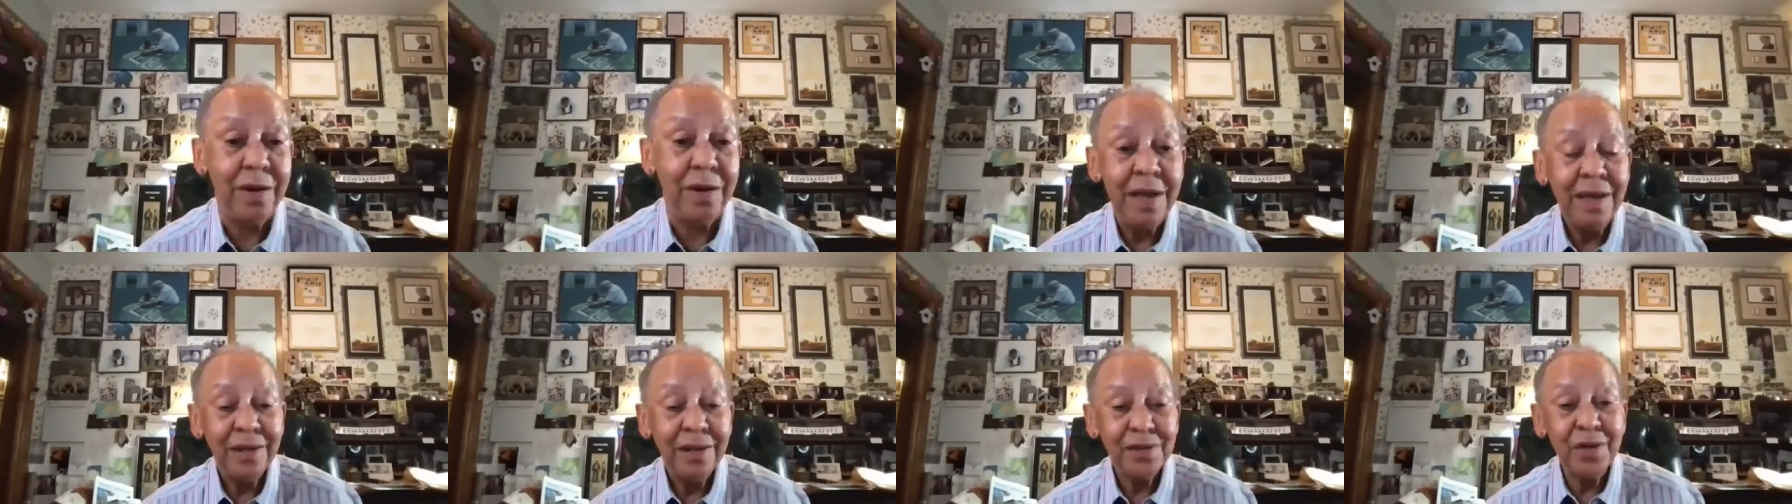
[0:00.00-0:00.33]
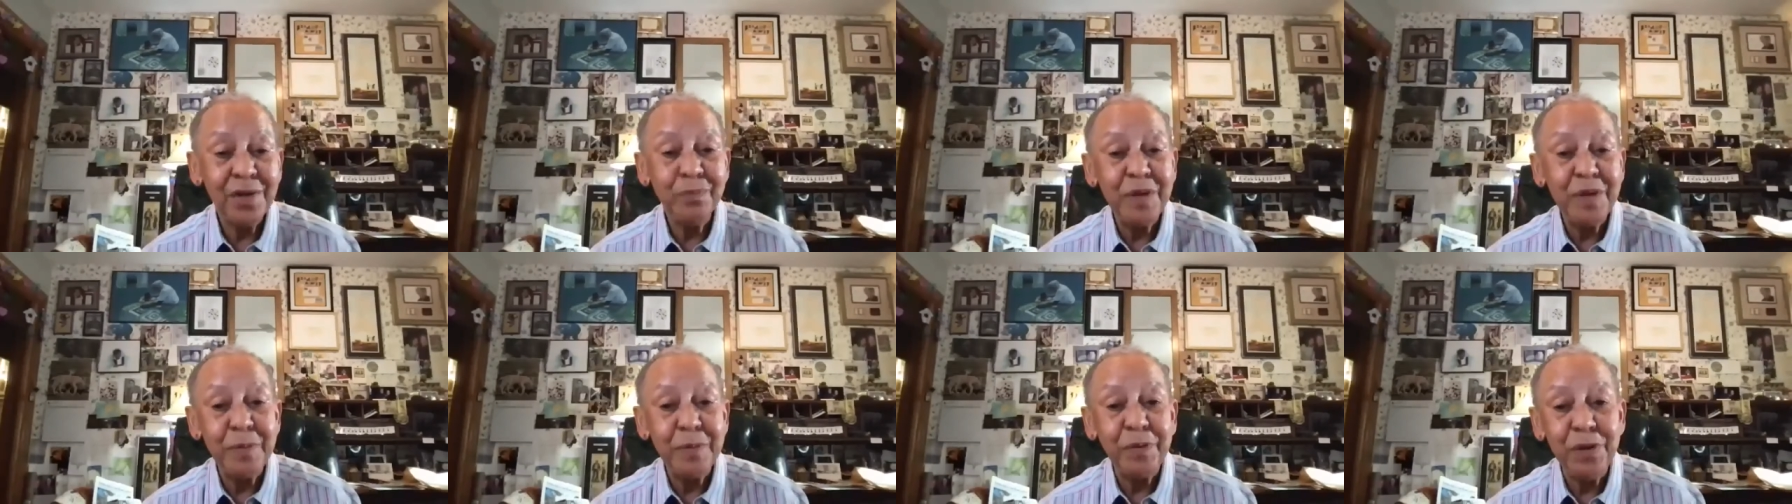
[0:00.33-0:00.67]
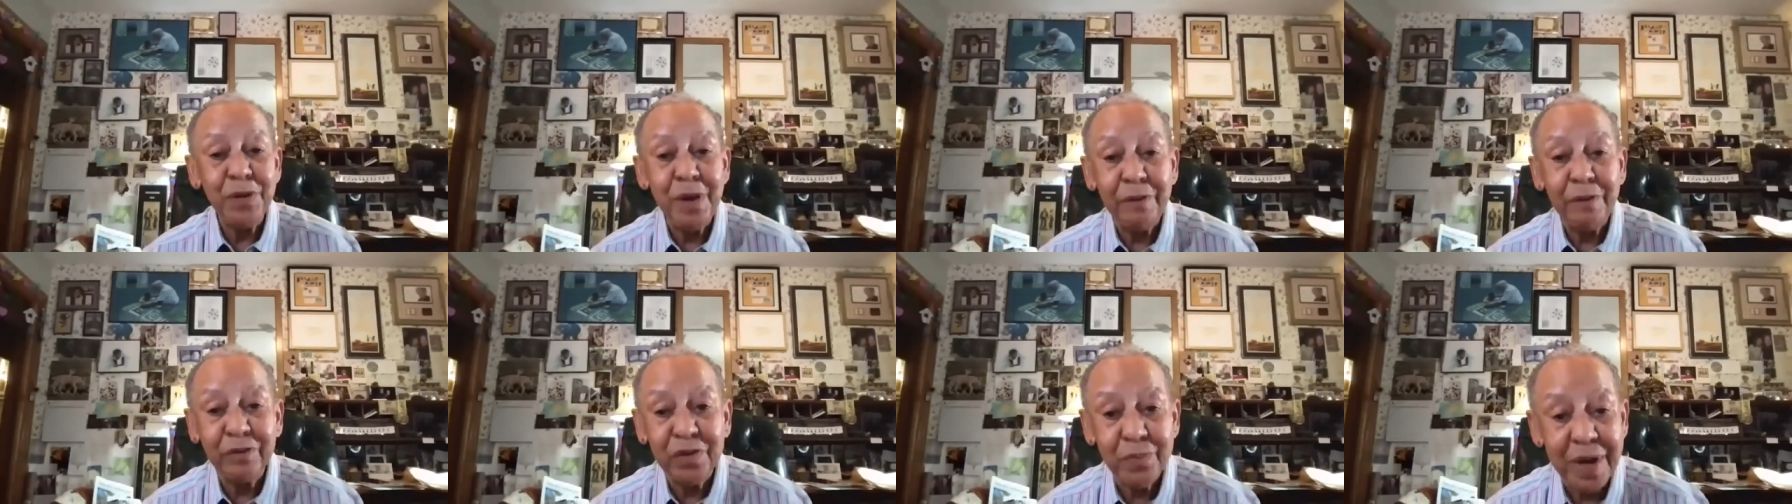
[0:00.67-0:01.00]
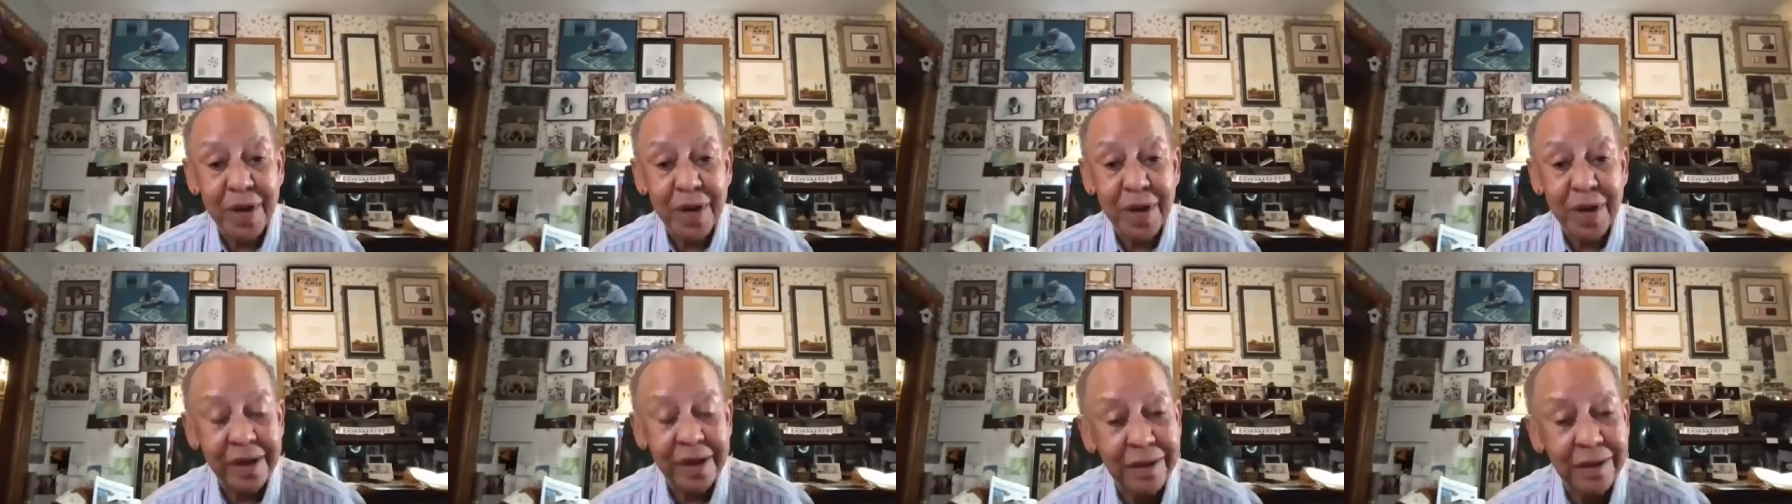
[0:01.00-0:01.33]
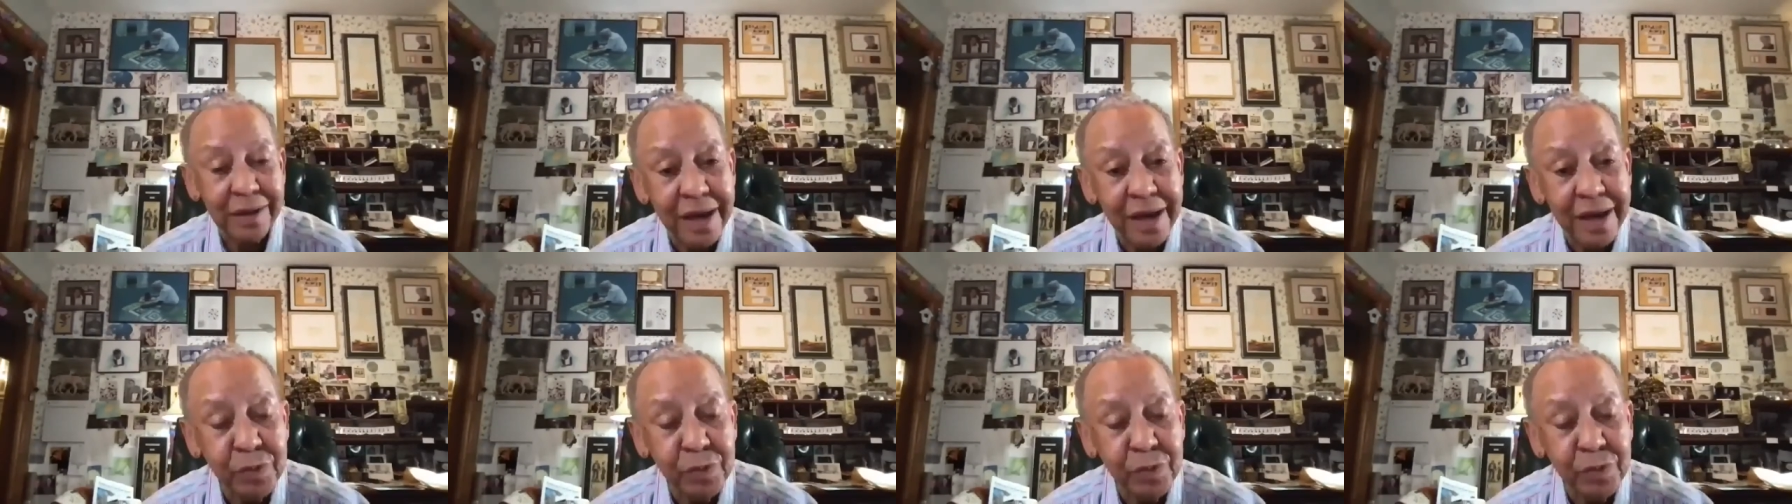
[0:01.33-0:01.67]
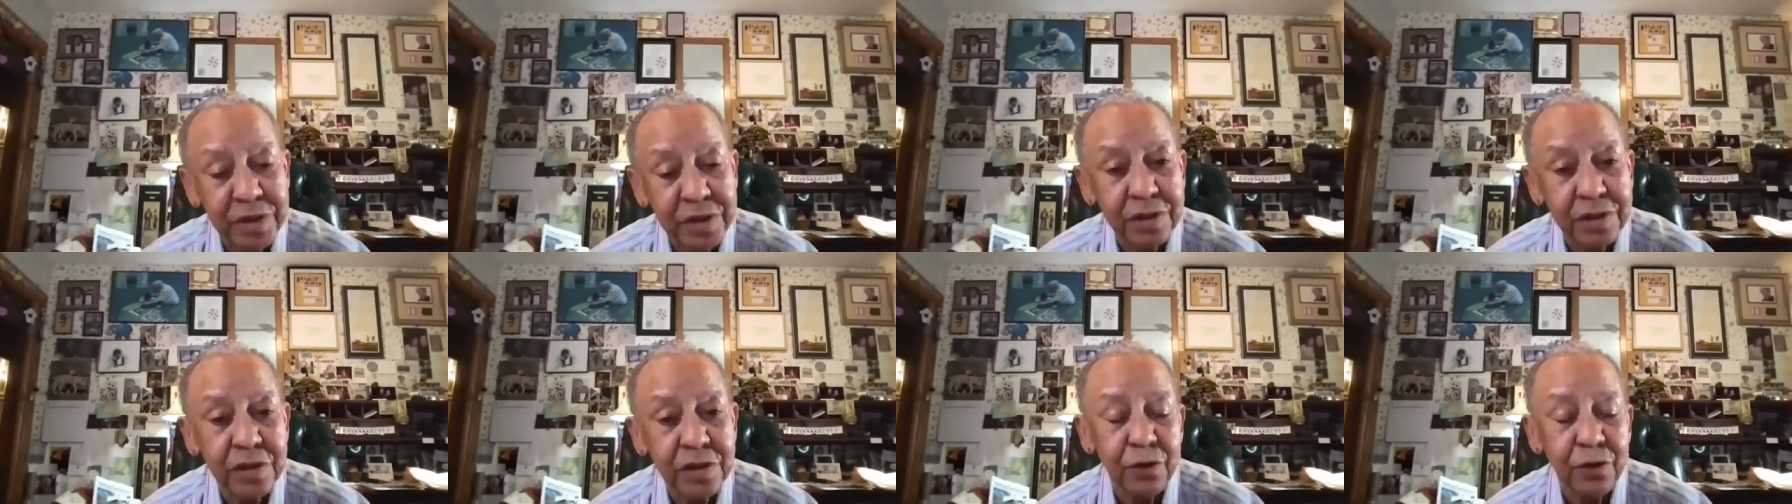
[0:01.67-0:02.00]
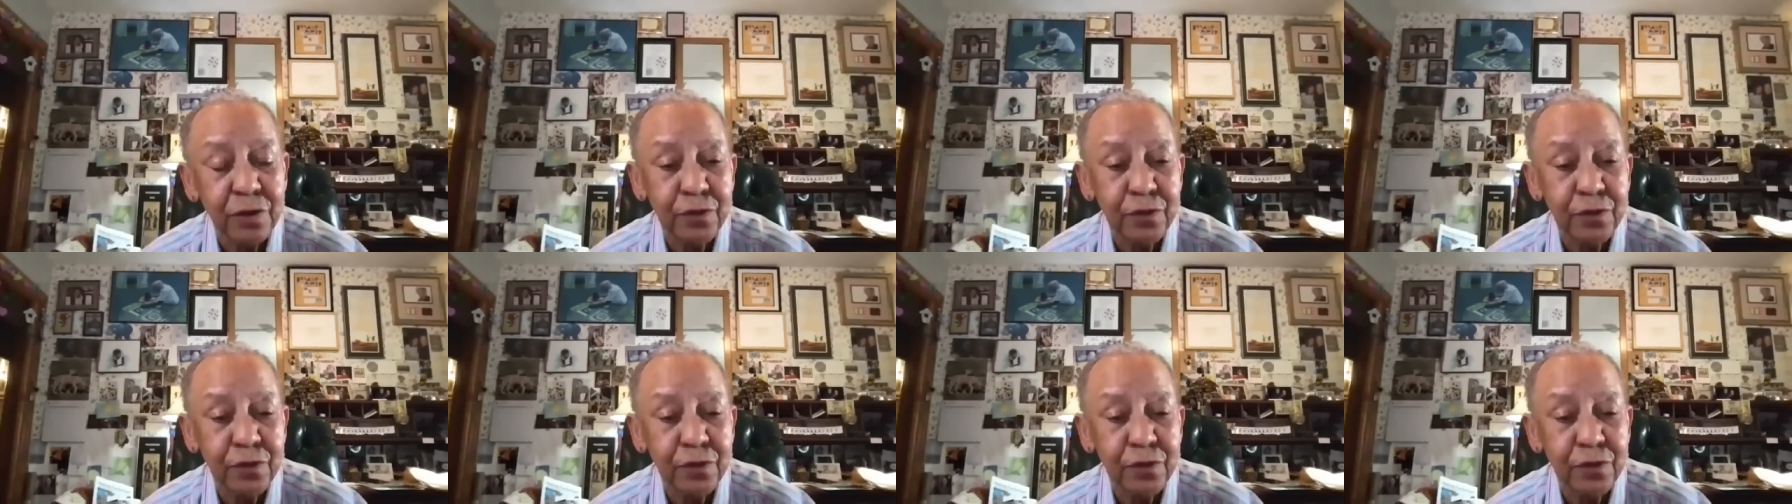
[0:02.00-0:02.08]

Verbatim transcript: Some people you have to recognize, well, this is a